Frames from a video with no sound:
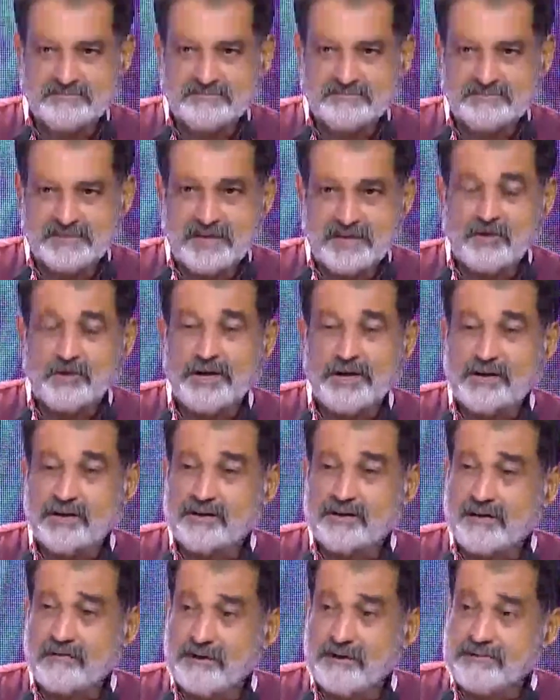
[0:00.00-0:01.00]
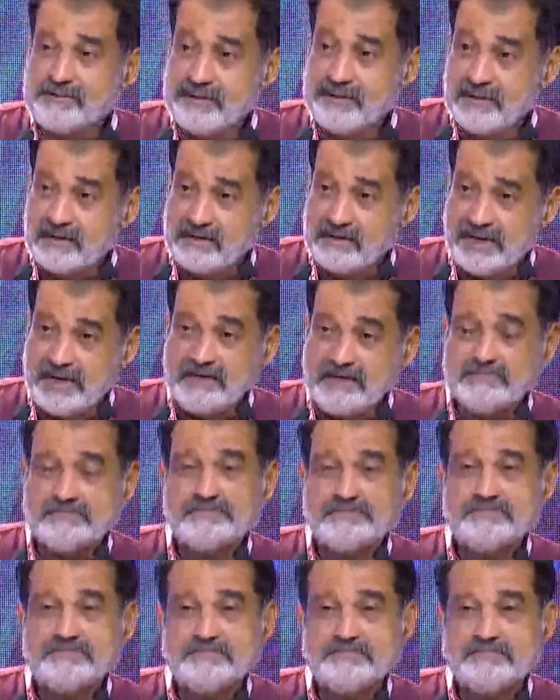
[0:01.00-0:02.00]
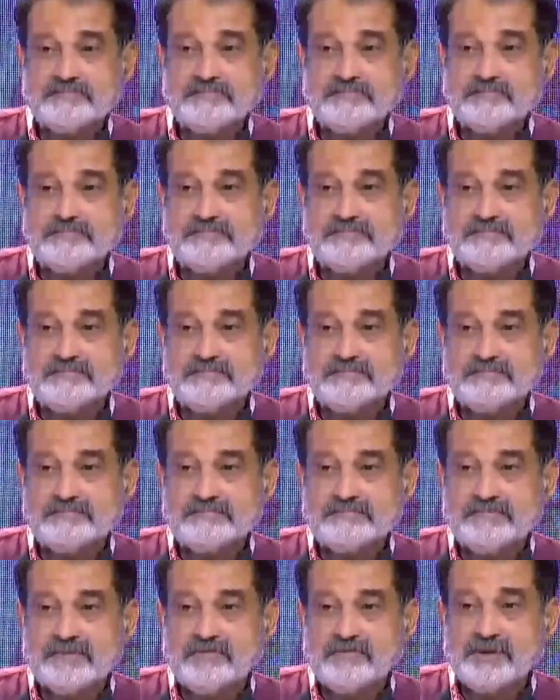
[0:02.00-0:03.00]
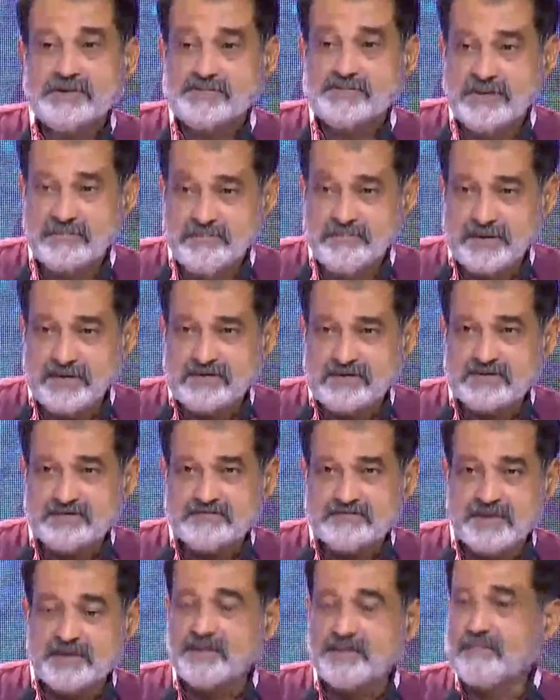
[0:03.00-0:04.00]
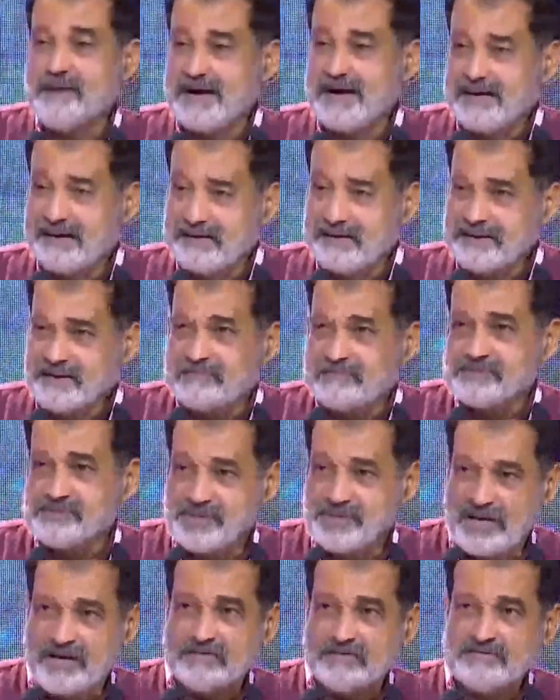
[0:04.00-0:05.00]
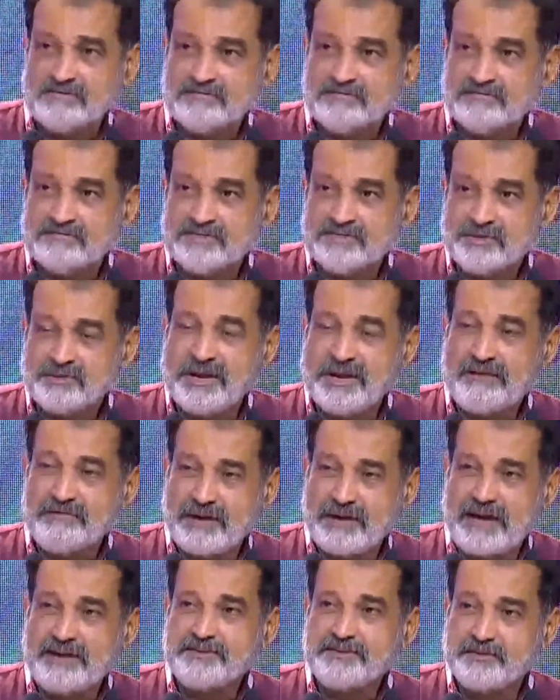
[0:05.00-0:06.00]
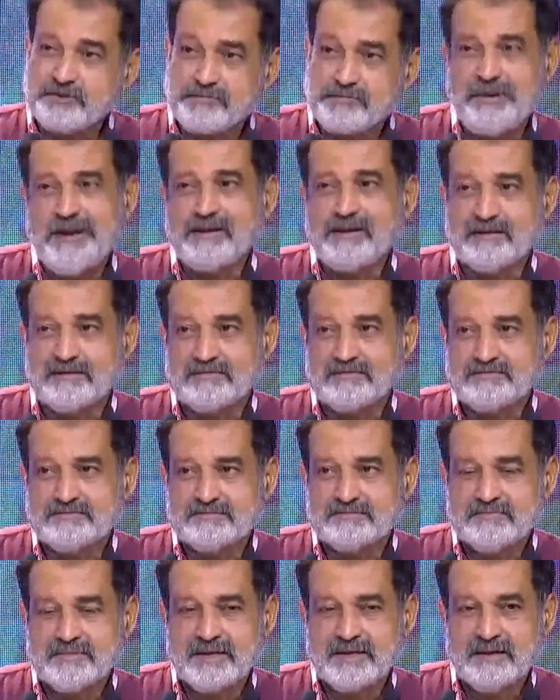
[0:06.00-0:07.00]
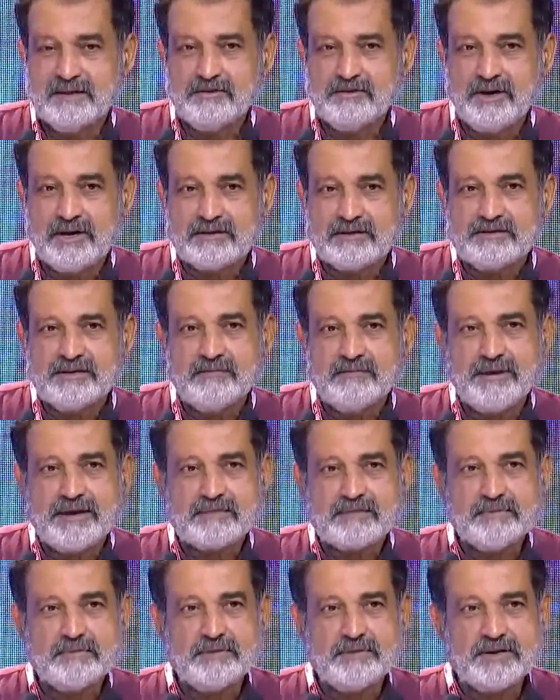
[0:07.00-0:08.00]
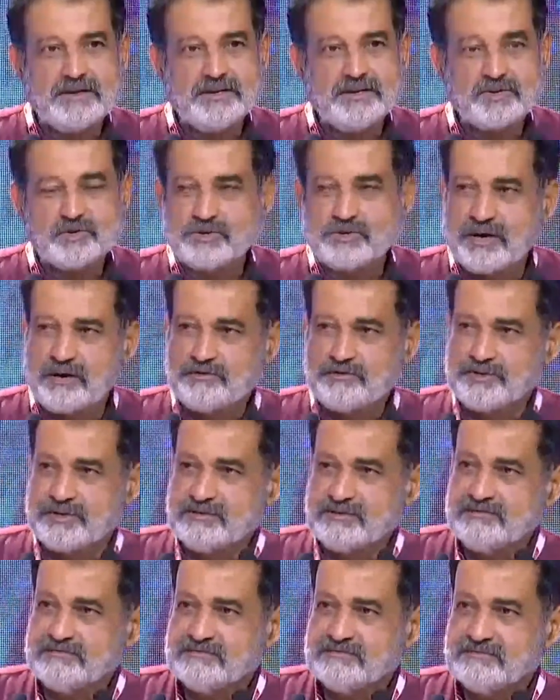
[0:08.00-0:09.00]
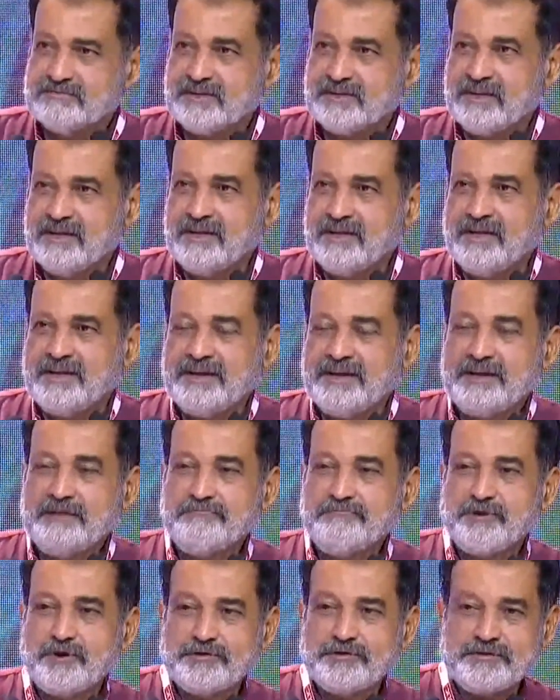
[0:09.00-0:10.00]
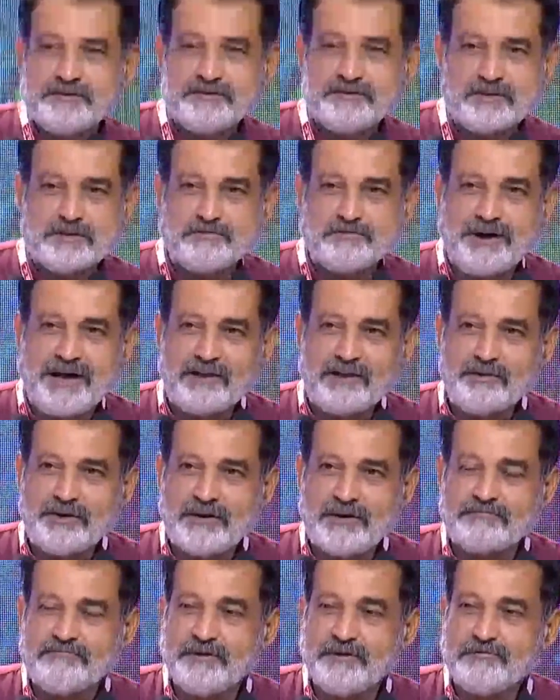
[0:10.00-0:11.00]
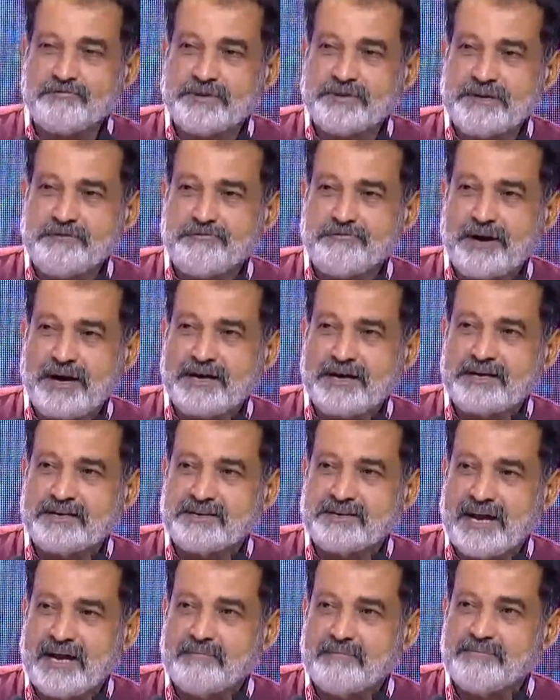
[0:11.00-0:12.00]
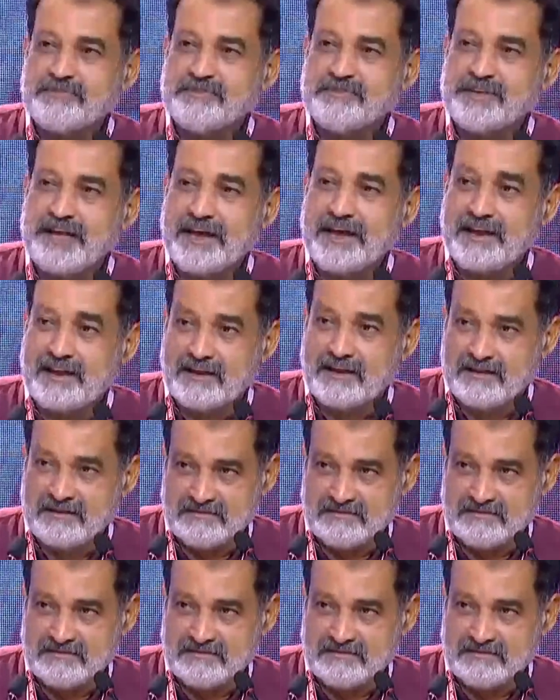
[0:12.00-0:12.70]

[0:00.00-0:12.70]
look at it every single day, worship it, because the market comes down, you'll have cash to spend. You know, Arnab, I remember in 2000, Infosys was valued at 55 times sale,